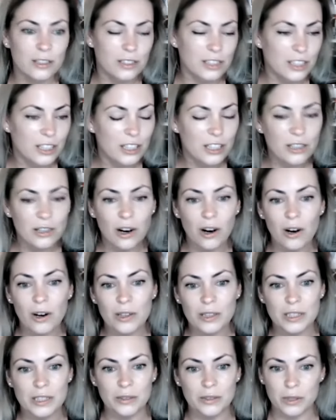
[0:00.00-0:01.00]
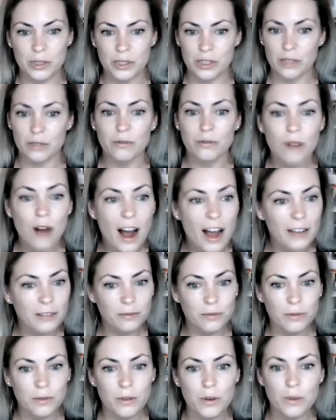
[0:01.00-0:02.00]
CEOs. It was the right
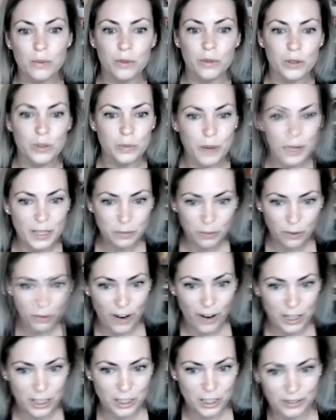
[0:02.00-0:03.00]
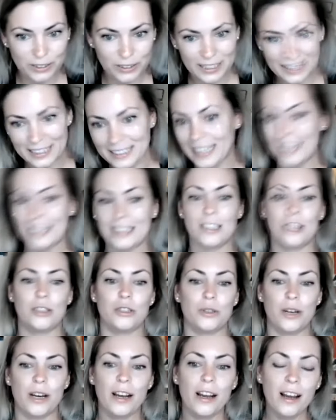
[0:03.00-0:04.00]
room. It was best professionals in the
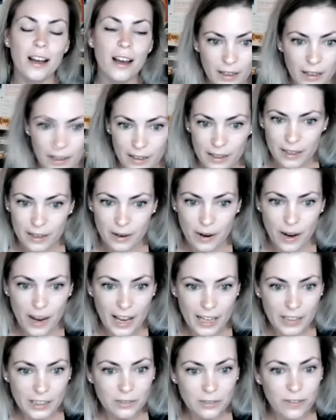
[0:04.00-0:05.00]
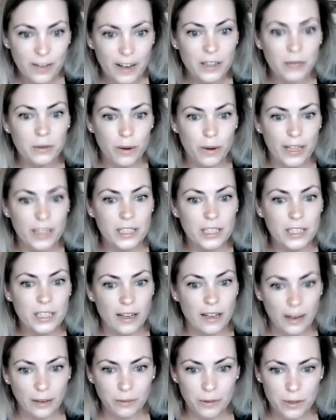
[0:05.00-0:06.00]
industry. You know, I had to find a way to
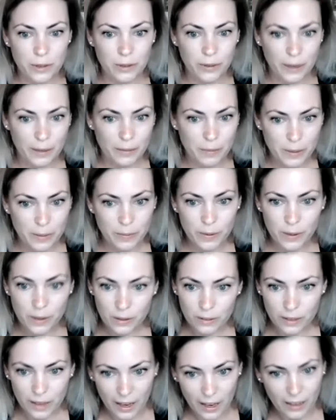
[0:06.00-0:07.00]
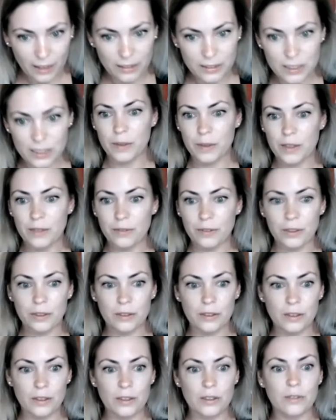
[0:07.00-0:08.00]
connect with the right people and
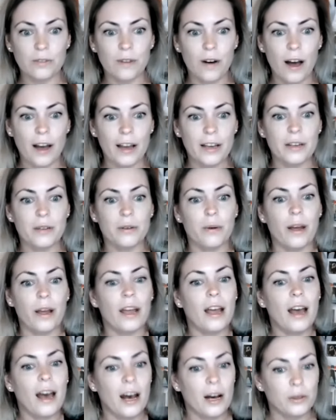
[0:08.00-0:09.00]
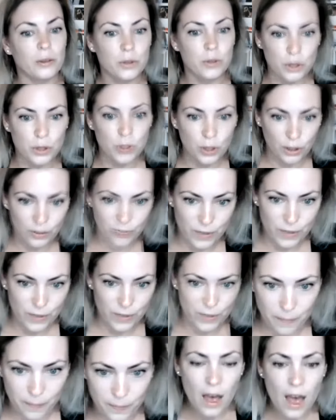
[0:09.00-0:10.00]
even to find a way how to serve
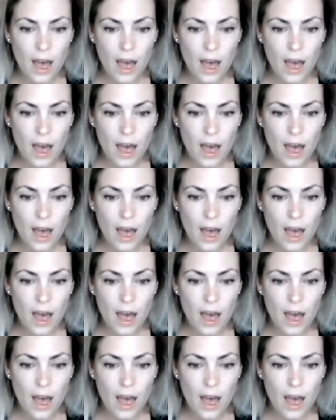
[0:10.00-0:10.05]
them.